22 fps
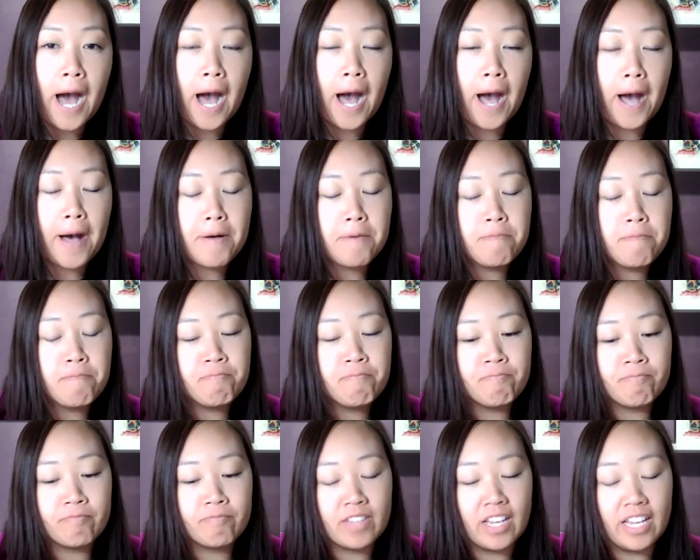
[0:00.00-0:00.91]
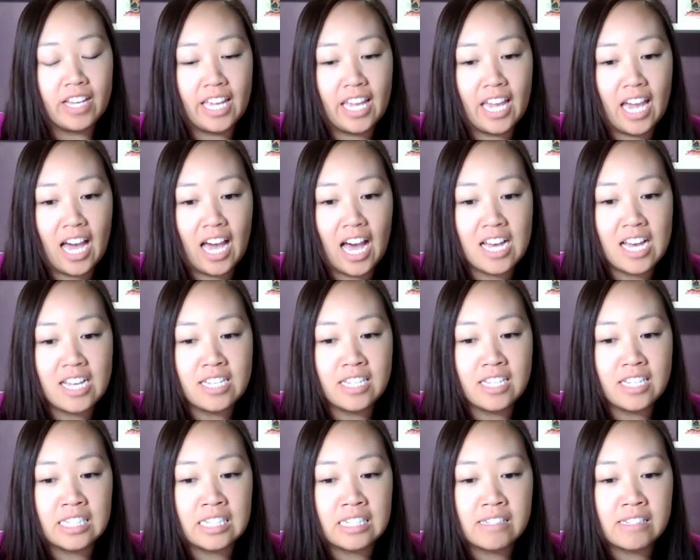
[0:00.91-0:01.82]
um,
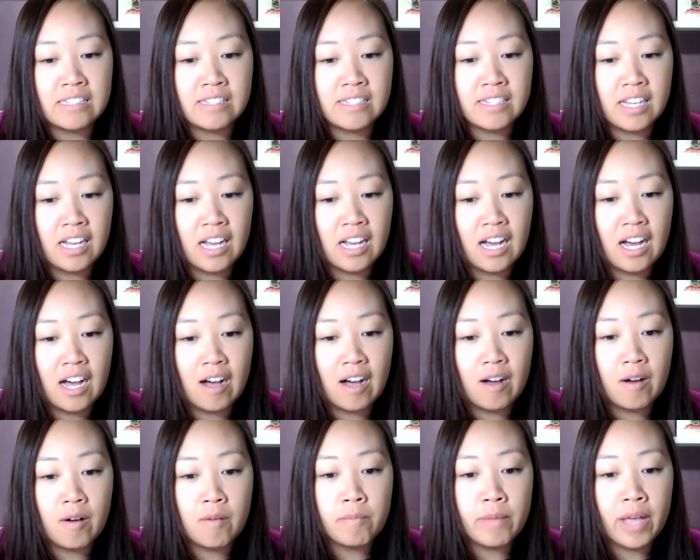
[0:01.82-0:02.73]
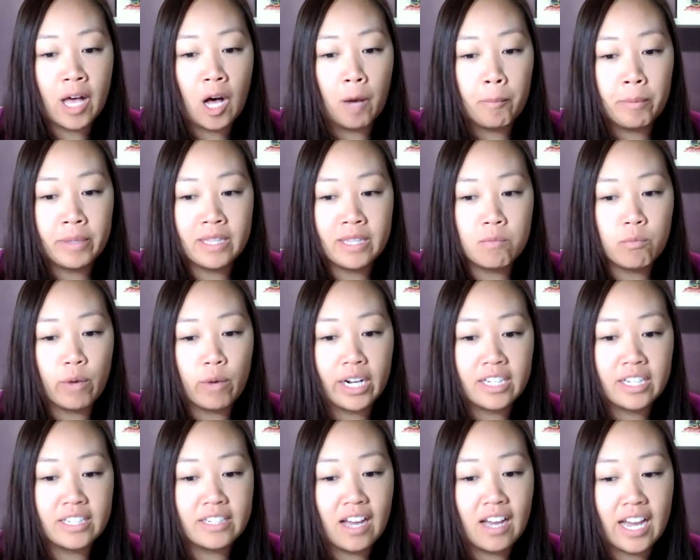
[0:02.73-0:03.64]
and um, helping them
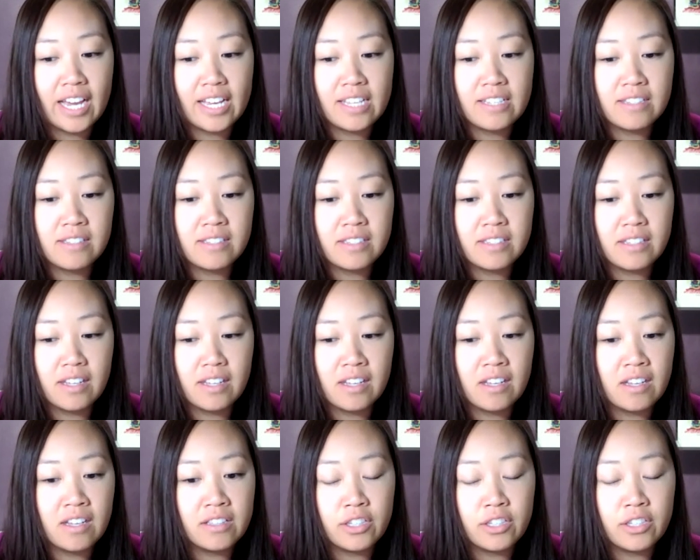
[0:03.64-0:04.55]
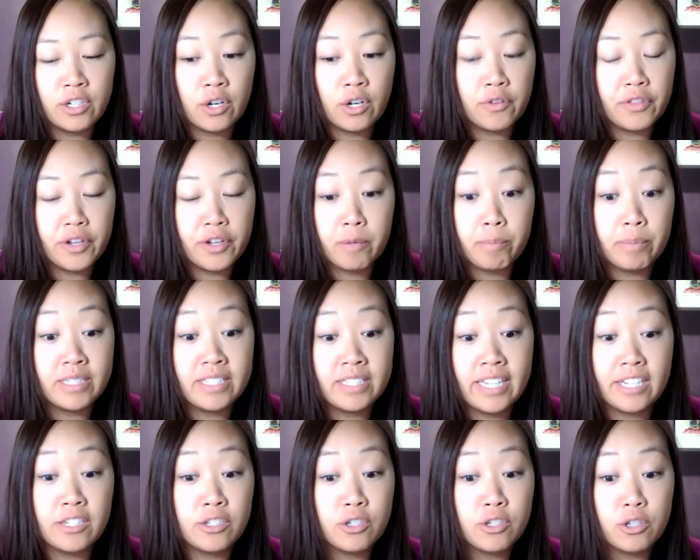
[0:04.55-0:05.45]
recognize you know their
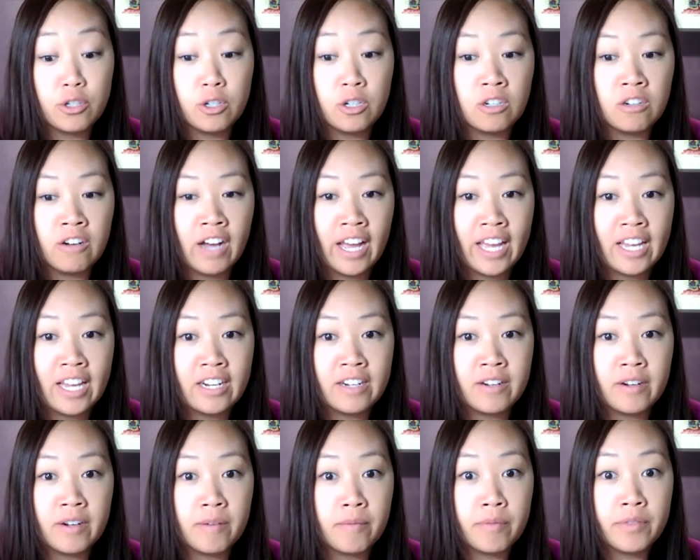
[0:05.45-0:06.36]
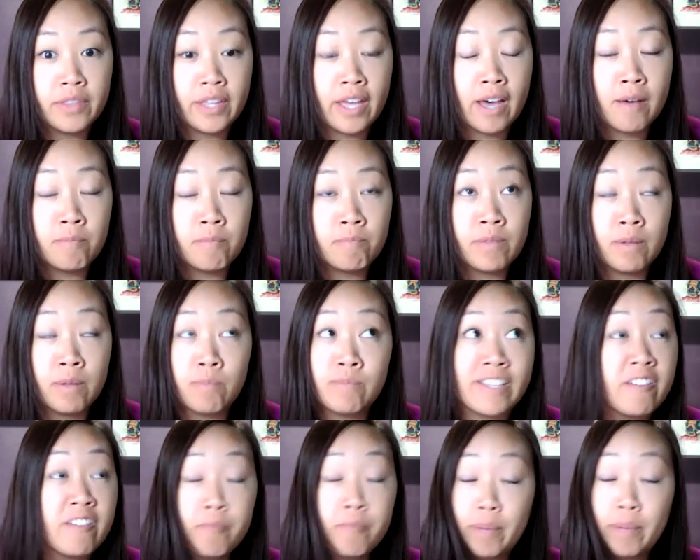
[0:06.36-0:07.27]
potential and them
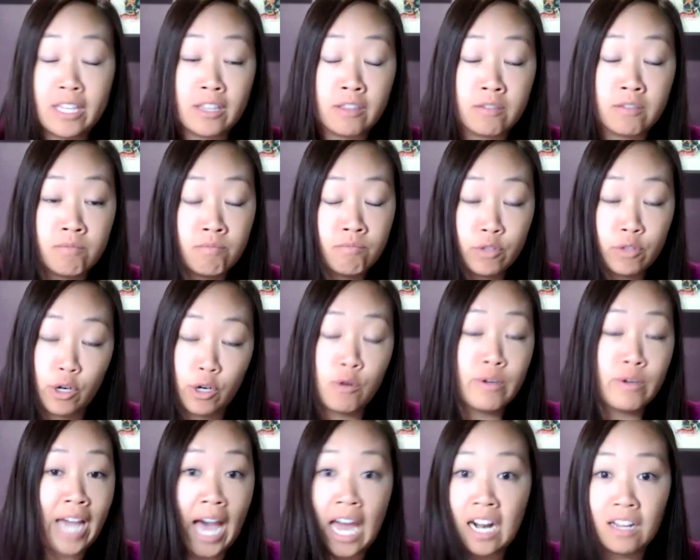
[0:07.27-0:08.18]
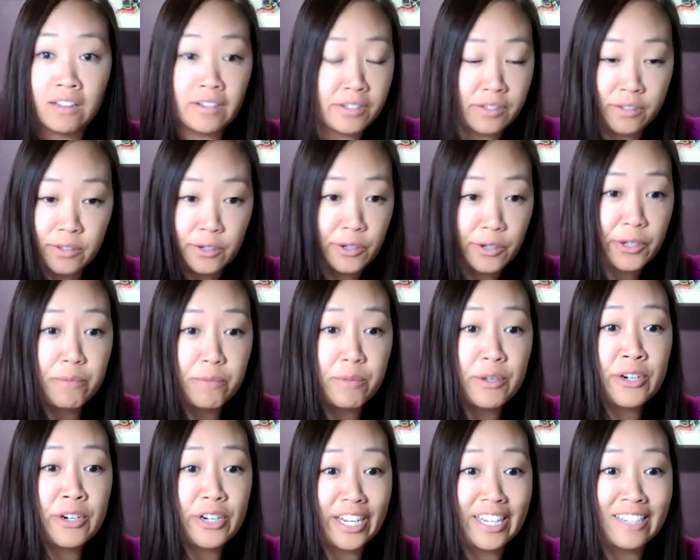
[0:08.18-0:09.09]
themselves being their own catalyst in their
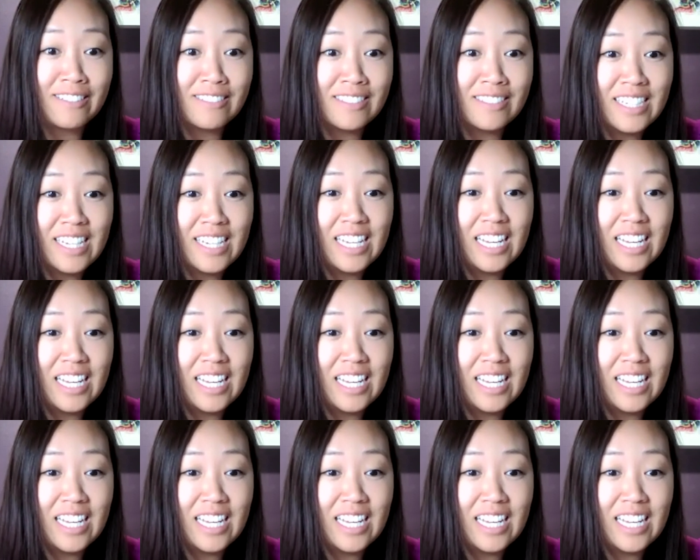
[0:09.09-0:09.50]
community